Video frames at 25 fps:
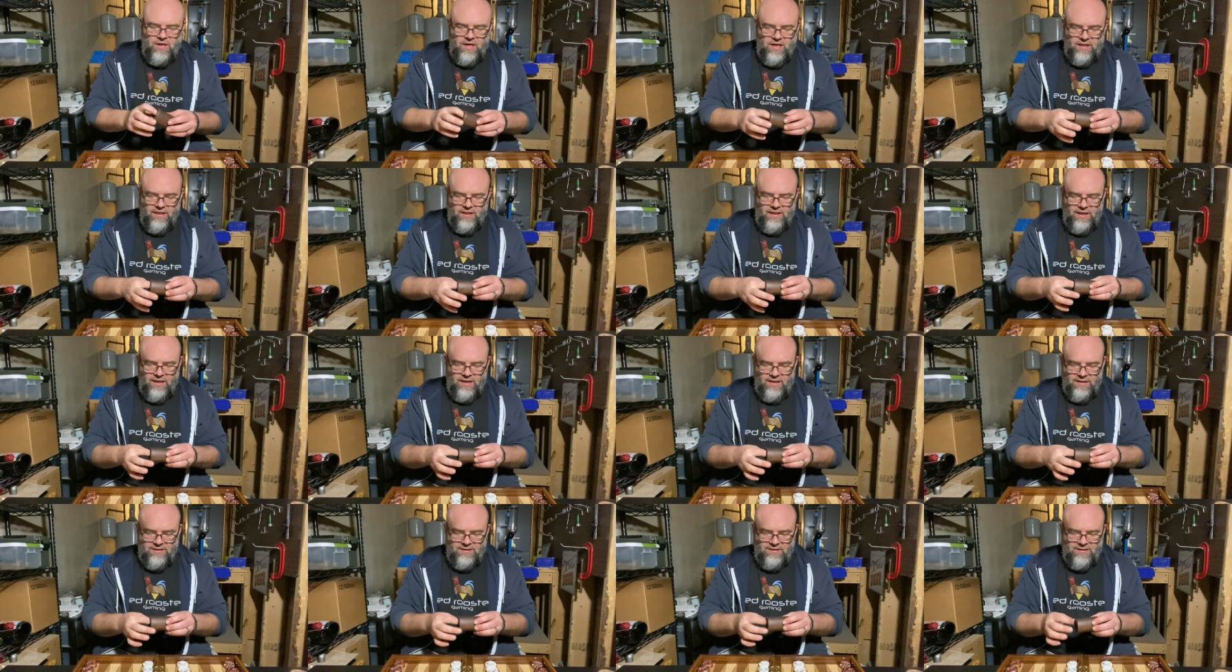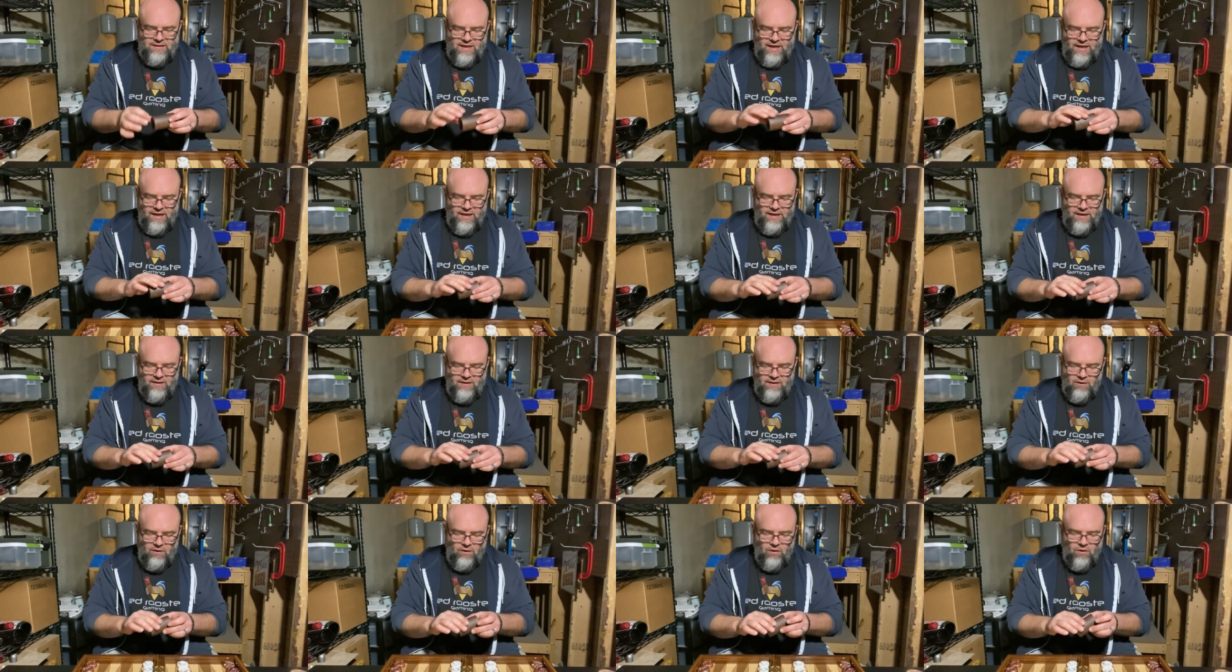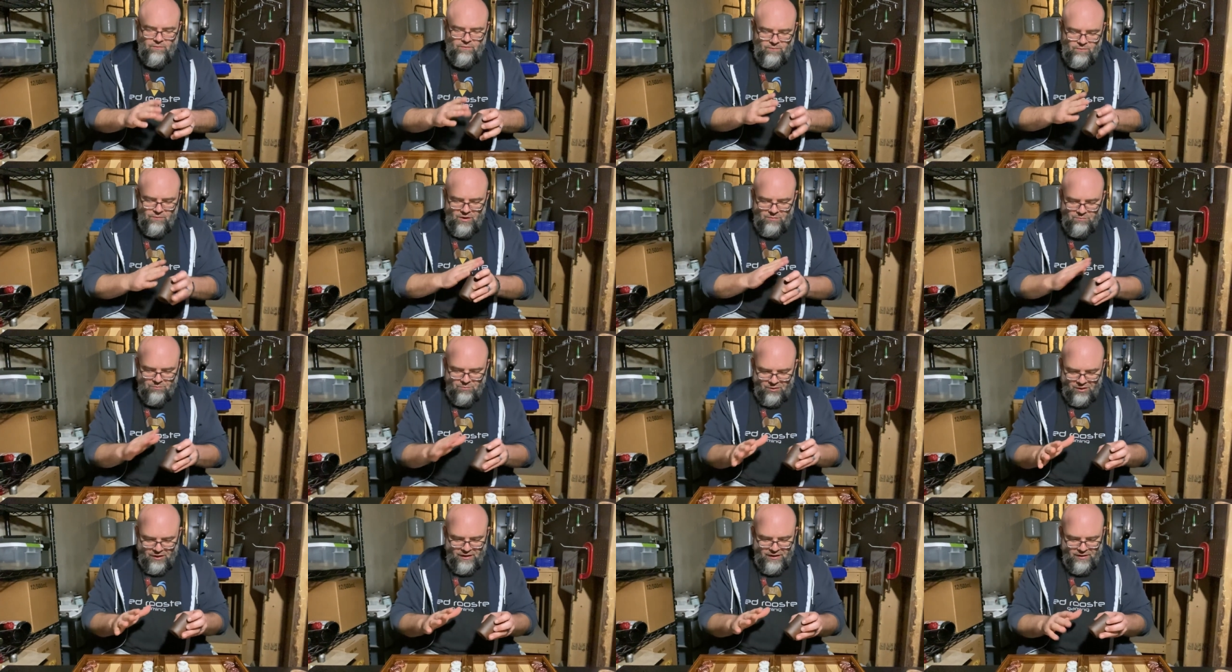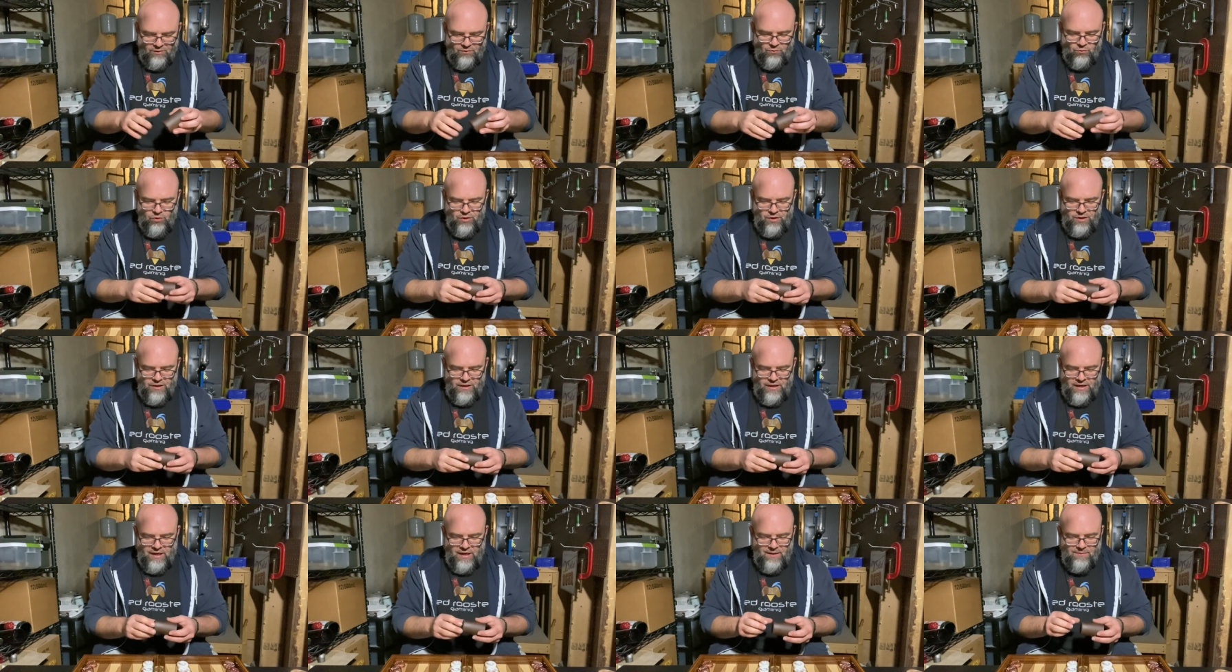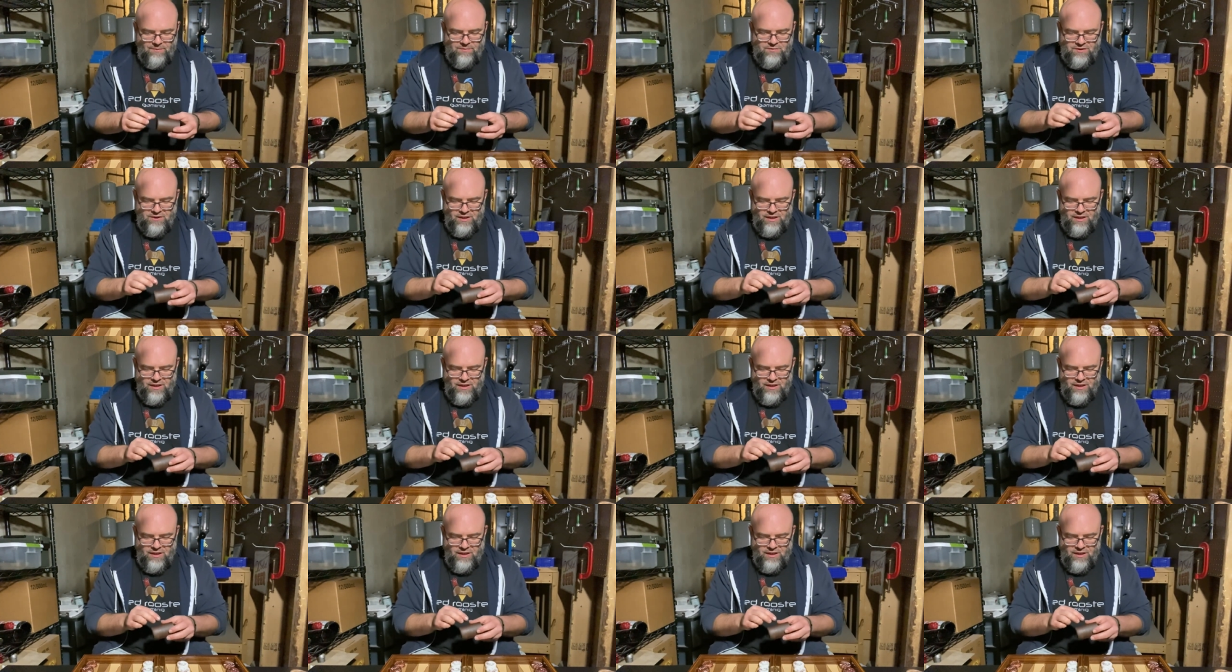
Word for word: on the inside. They're completely wooden cups.